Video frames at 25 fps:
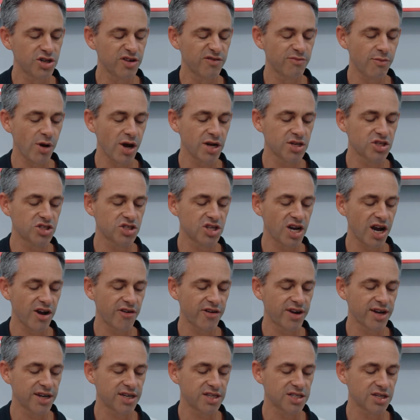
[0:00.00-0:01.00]
of my
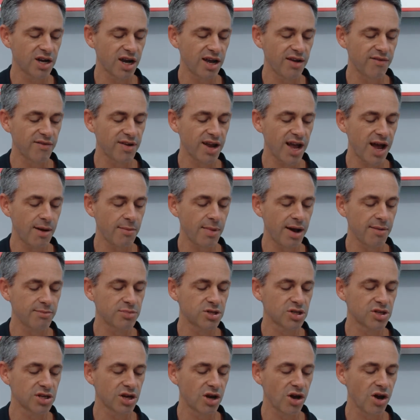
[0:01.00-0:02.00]
chariots I have come up
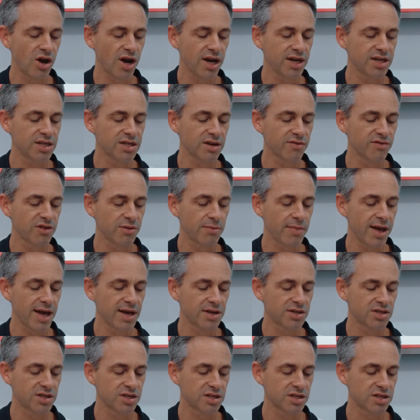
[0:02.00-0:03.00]
to the height of the
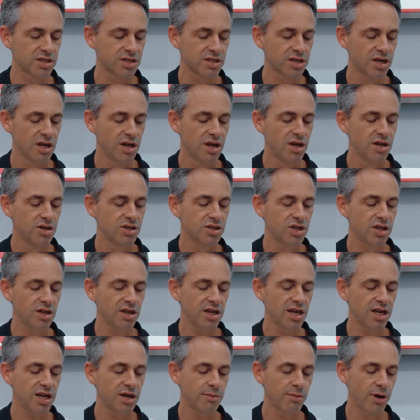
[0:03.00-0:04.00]
mountains, to
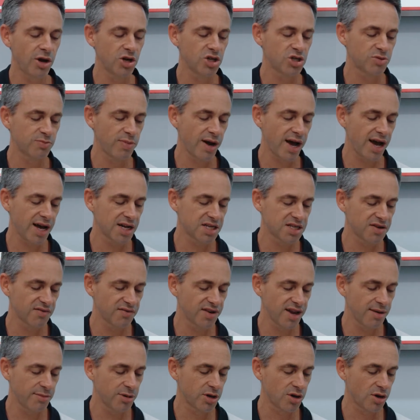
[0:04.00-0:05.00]
the innermost parts of
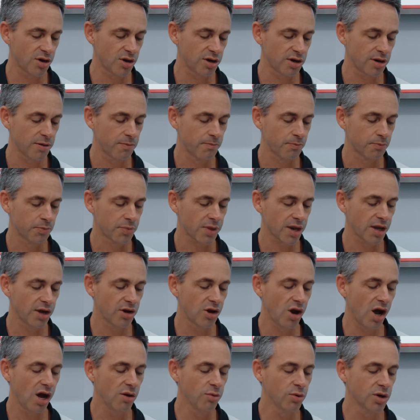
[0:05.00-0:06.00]
Lebanon, and
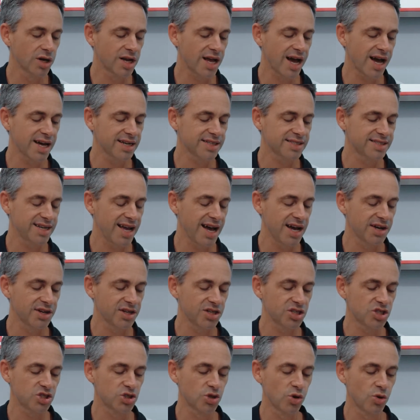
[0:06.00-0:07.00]
I will cut down
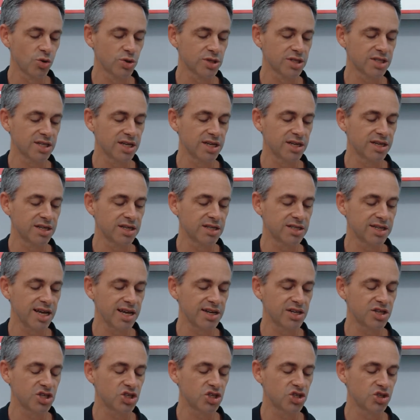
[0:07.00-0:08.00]
its tall cedars
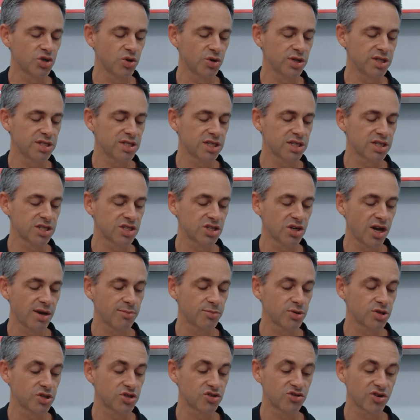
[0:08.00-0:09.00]
and its choice
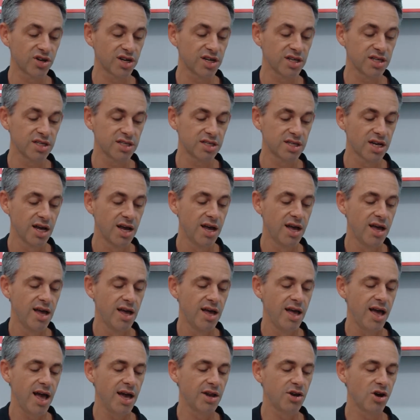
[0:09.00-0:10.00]
cypress trees,
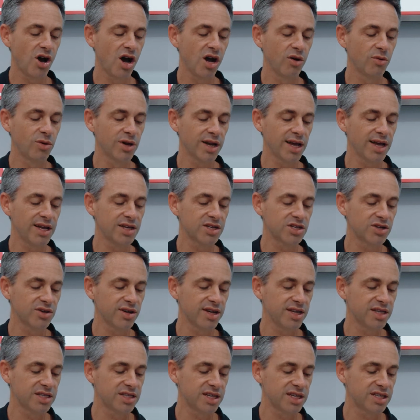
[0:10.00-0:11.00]
and I will enter
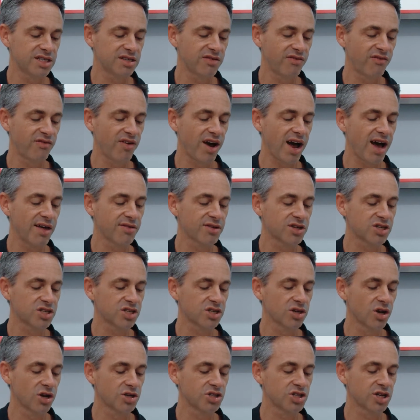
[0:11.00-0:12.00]
into his farthest
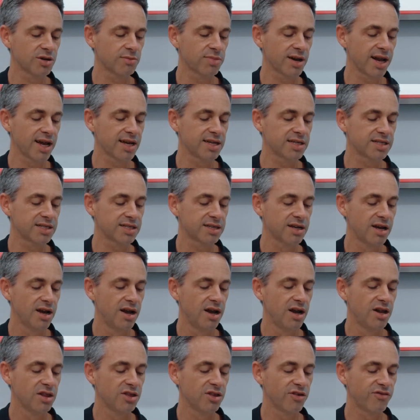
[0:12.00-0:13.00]
lodging place,
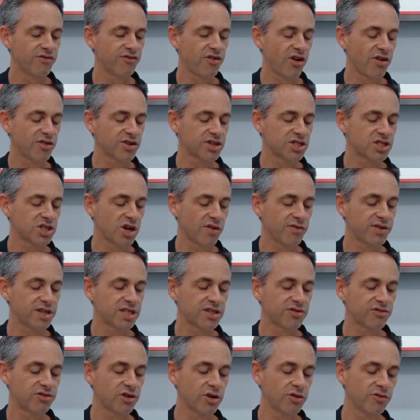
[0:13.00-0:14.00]
the forest of his
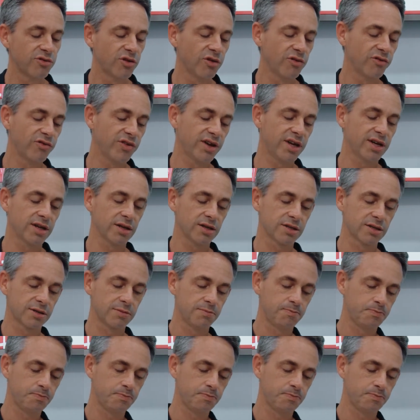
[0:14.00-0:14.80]
fruitful field.